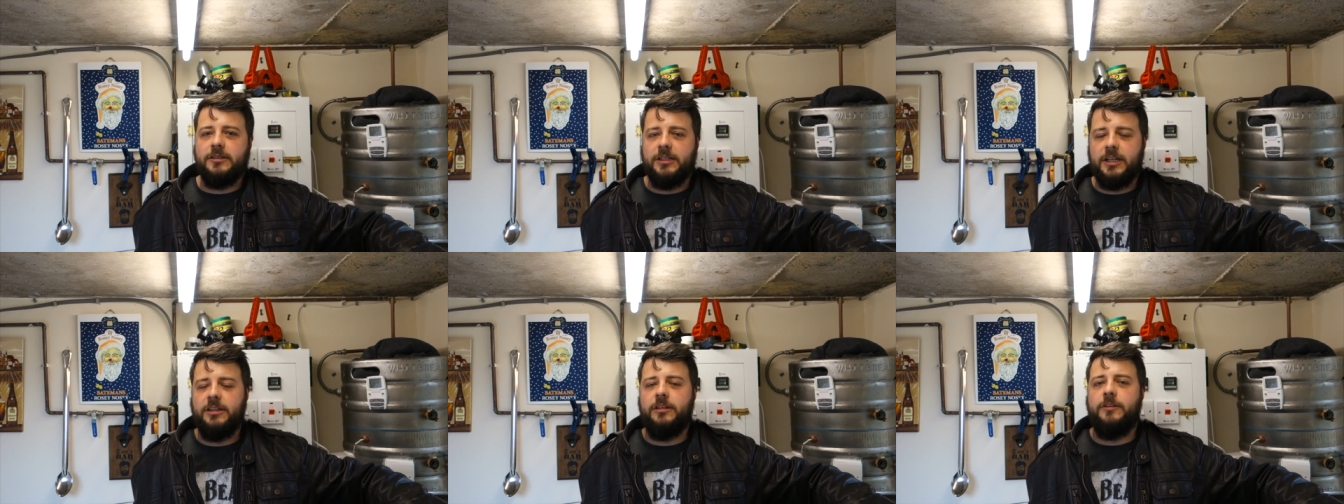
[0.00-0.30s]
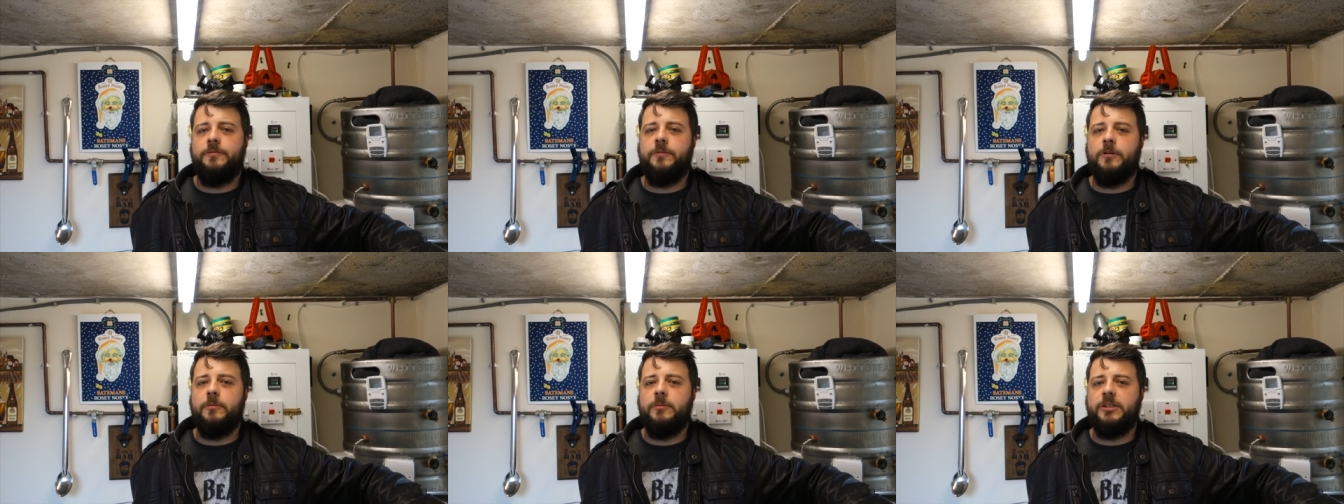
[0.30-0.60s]
in
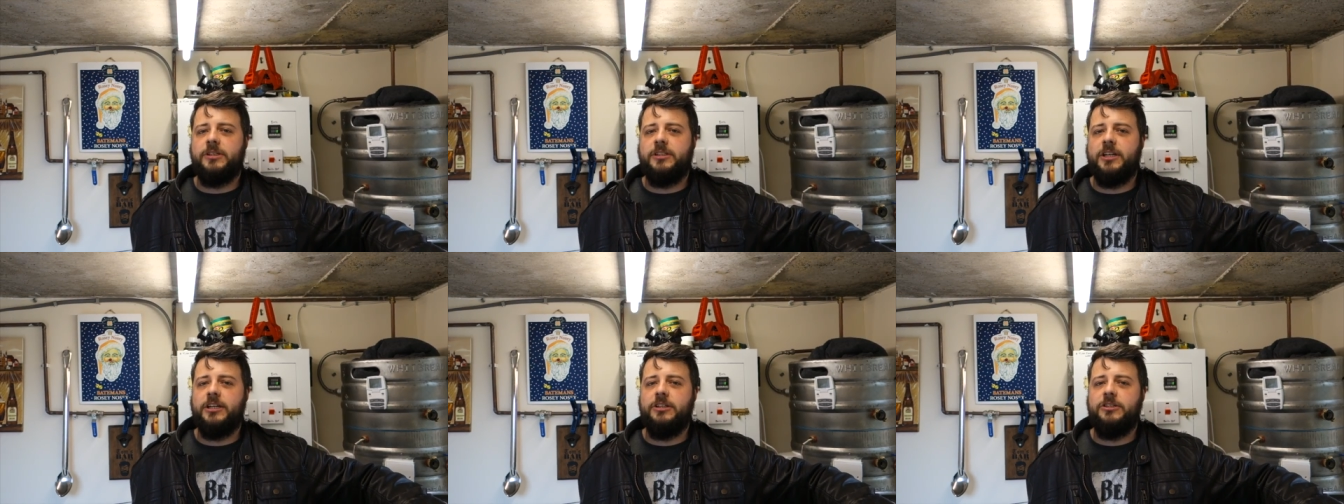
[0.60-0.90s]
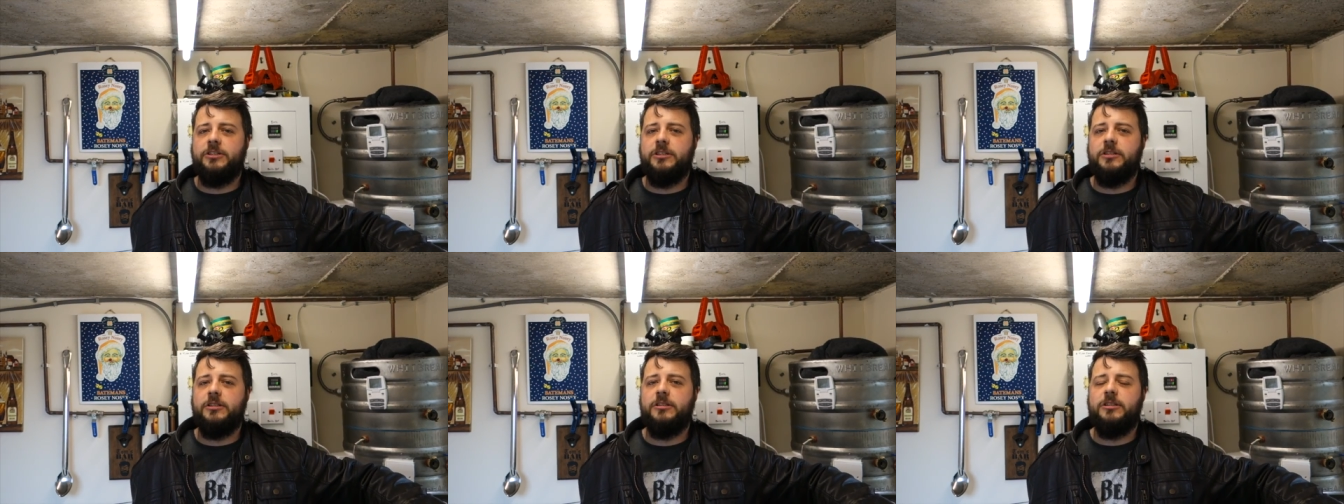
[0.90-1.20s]
the
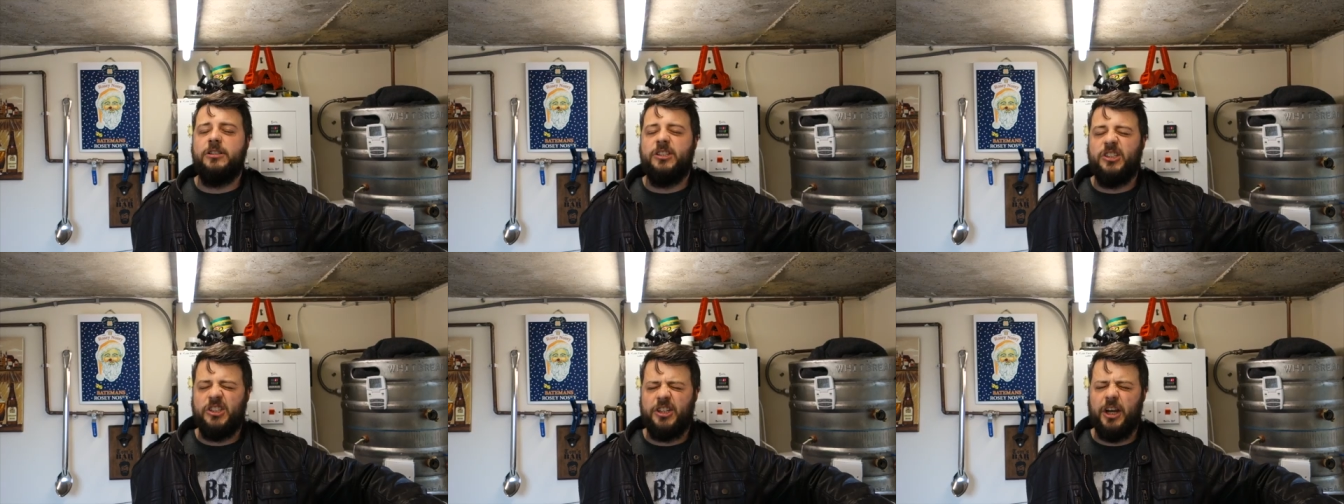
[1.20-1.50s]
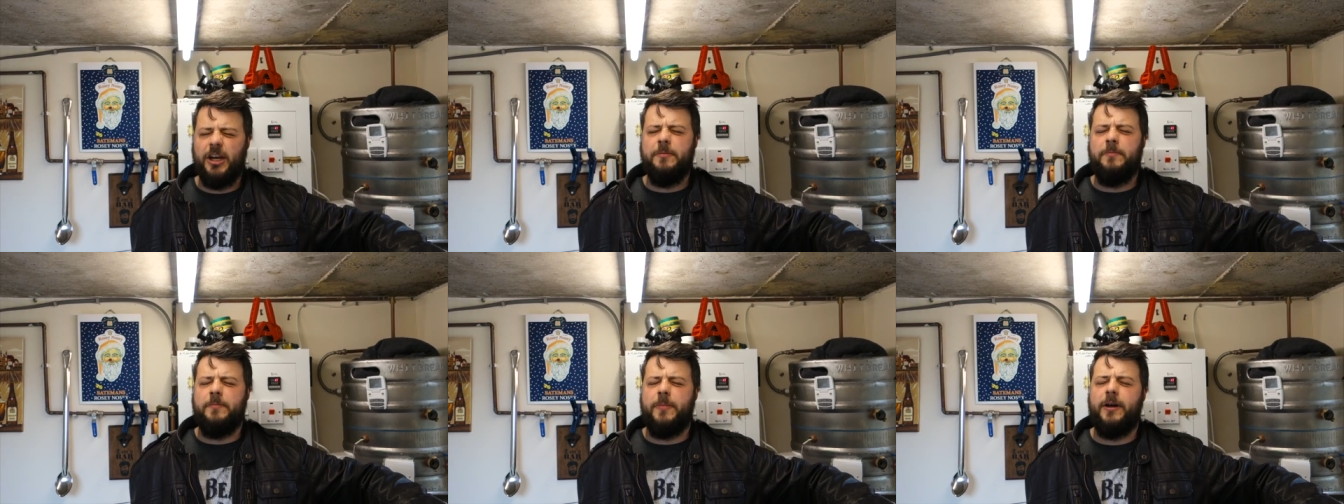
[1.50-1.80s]
fermentation
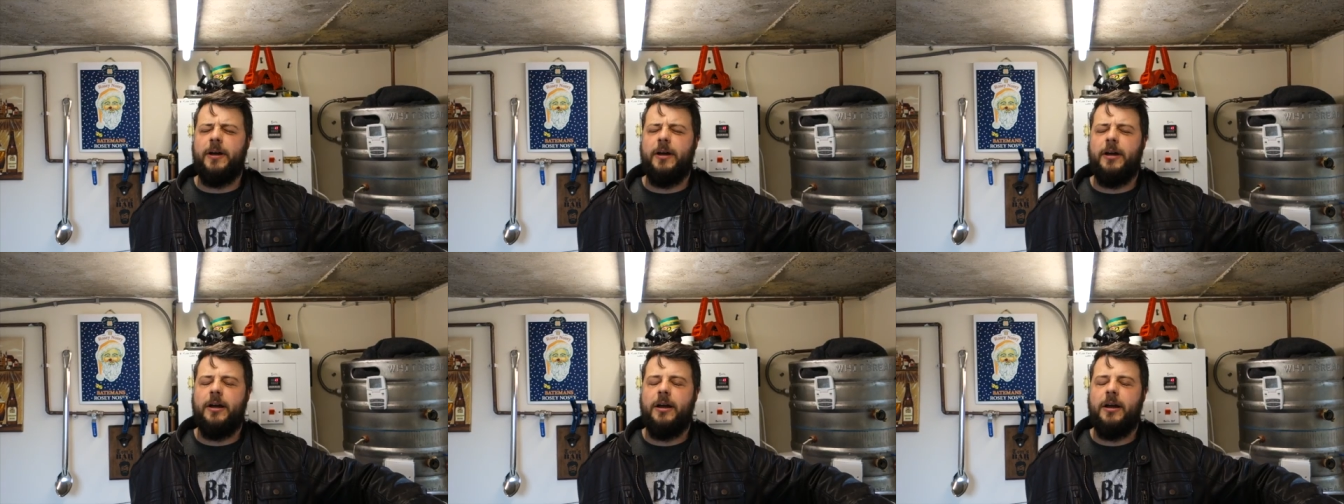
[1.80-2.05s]
chamber.